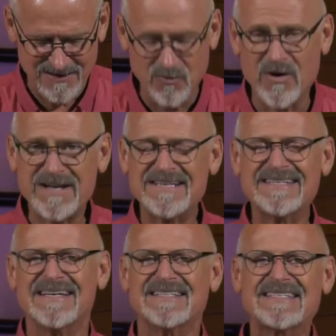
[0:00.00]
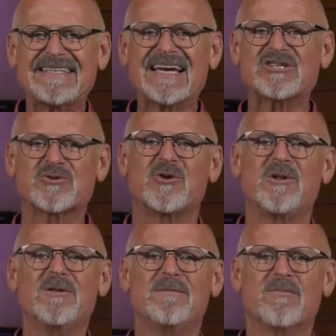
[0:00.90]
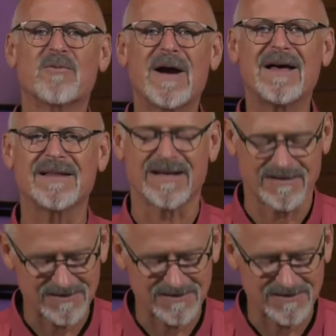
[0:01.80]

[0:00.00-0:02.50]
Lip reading: What is sexual morality?